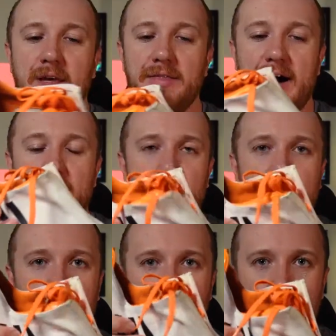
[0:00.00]
that
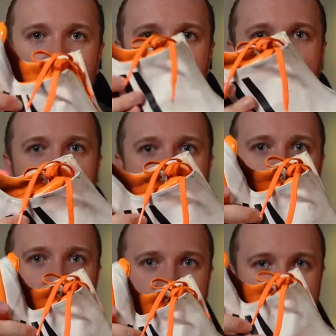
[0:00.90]
firm,
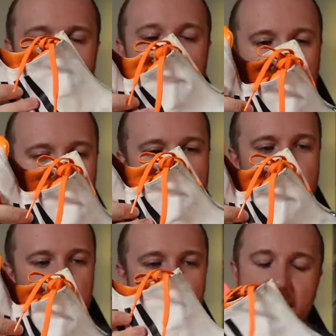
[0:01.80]
not as
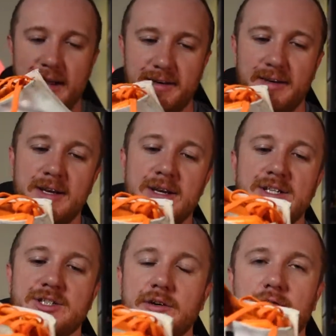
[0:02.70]
much bend.
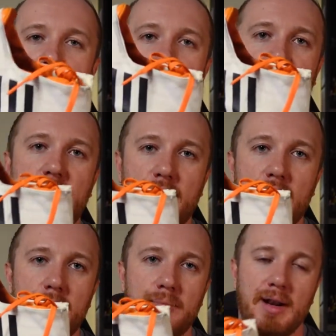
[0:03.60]
So you've got that
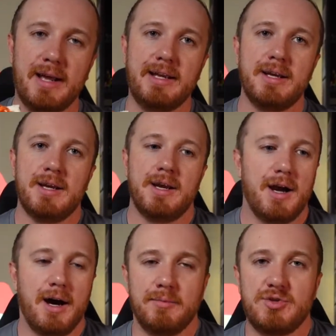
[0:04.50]
firm plate,
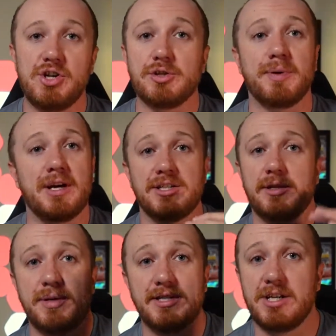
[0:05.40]
just because of
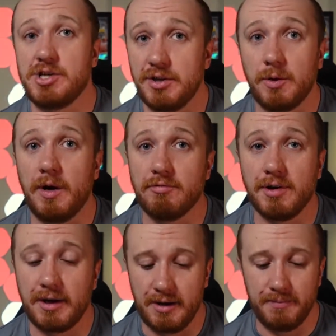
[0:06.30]
the position that we're
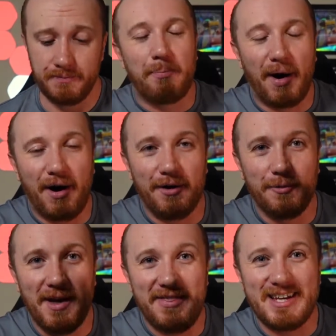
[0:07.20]
running in. Part
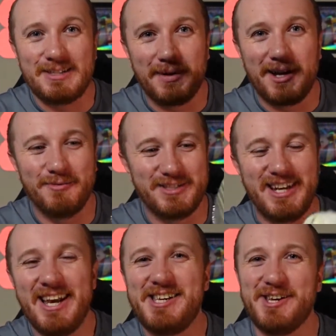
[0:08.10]
where this becomes
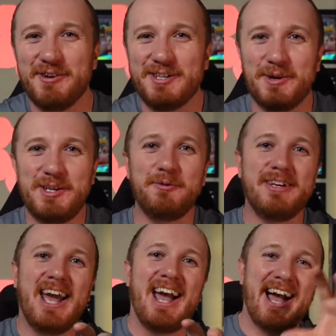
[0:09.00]
an issue is when you
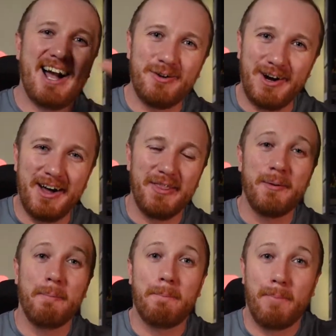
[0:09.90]
get out at
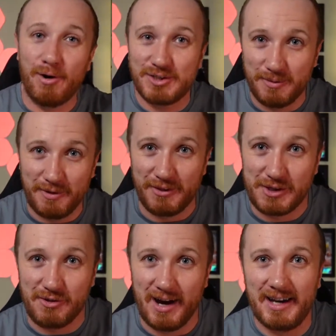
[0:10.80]
the bottom of the
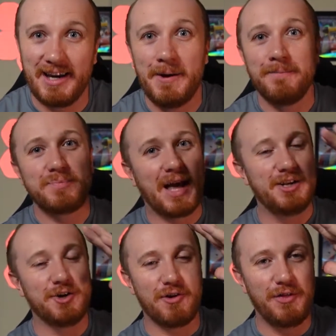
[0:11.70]
track
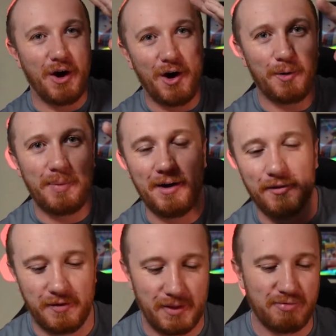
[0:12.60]
and you're on the uphill
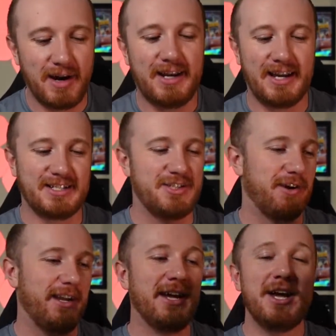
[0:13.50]
for the braking
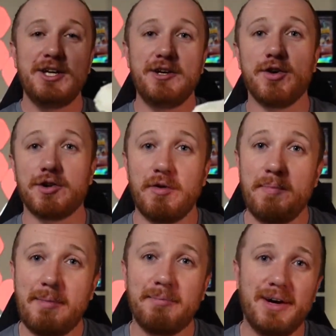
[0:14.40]
straight. You've got to
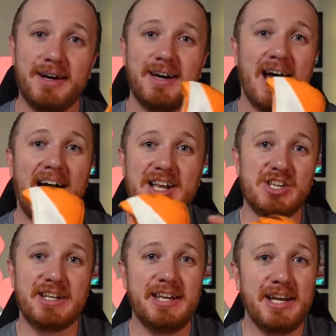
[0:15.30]
remember,
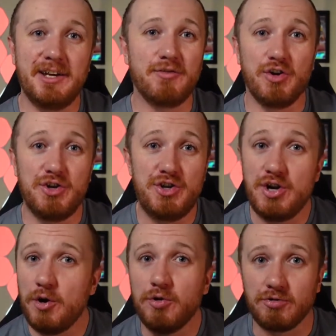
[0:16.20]
actually, you've got
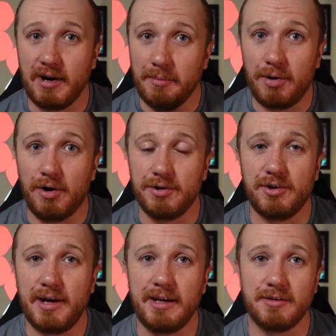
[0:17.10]
no grip on
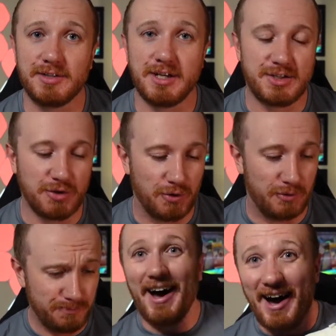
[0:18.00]
your heels at all.
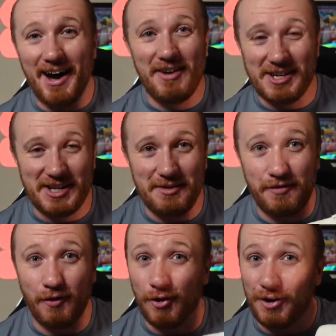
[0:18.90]
I've actually
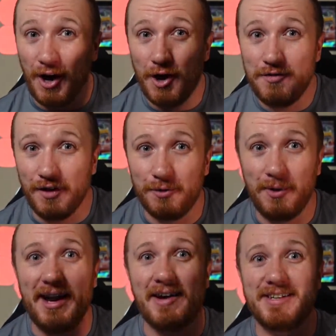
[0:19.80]
fallen over
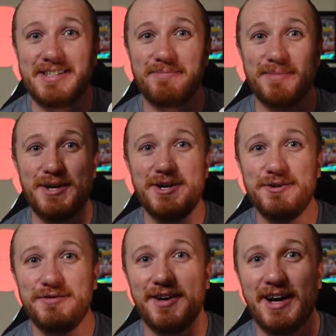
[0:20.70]
when having to
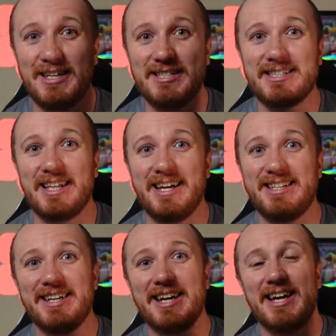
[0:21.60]
maneuver a sled
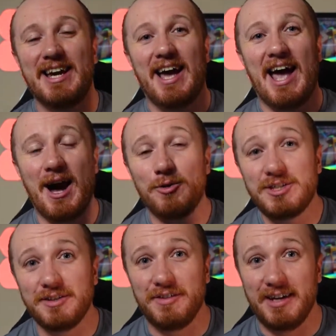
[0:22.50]

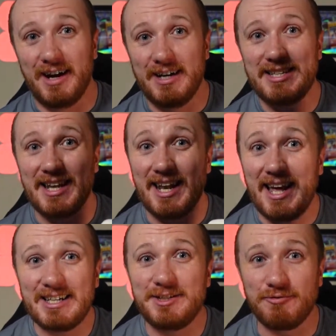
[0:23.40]
out of the ice
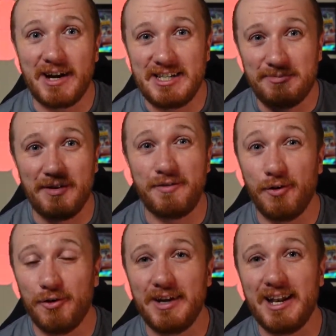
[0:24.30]
last race
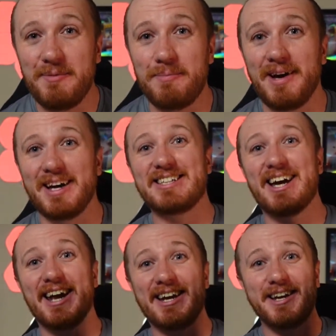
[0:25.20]
before the Olympics,
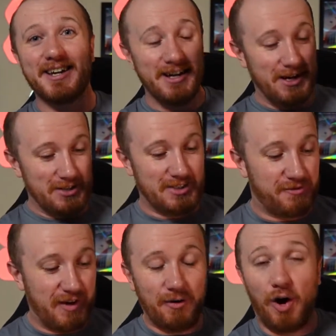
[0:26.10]
and I
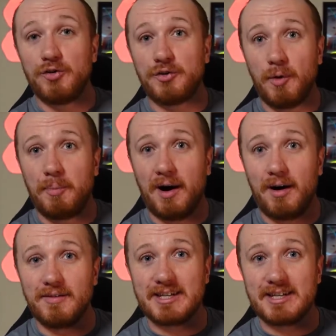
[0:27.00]
fell onto a part of the